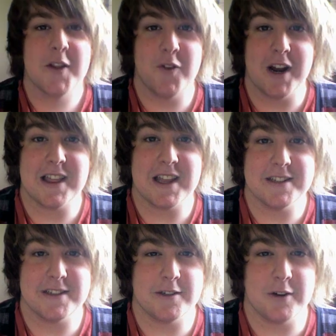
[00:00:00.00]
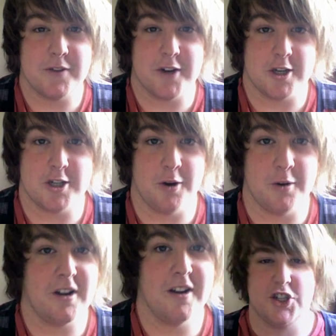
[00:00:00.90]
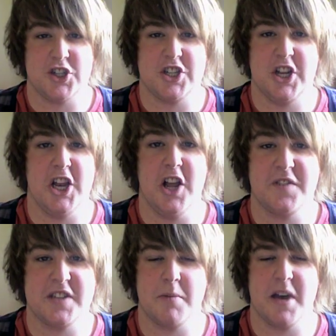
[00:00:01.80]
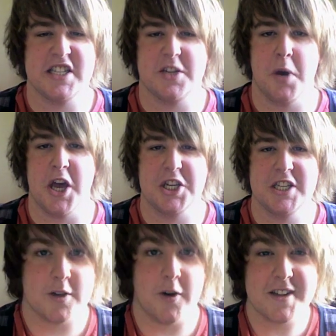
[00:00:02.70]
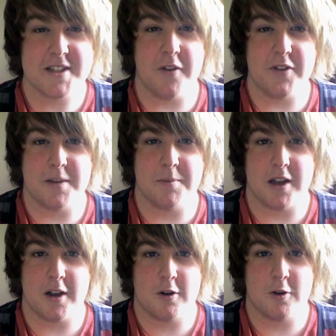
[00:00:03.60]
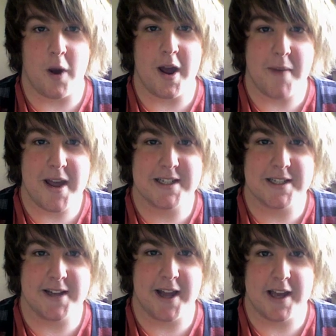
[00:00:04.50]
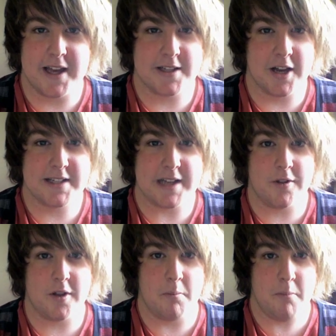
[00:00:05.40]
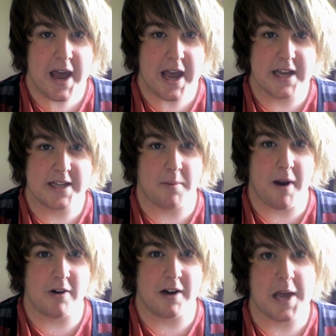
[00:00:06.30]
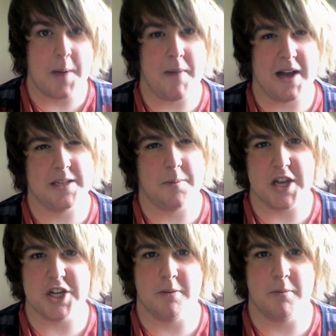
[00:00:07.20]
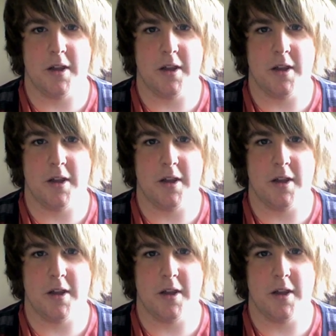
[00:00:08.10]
Funny thing is, that's not even a joke. I just love to masturbate. So I discovered something quite amazing today. It turns out that May is apparently masturbation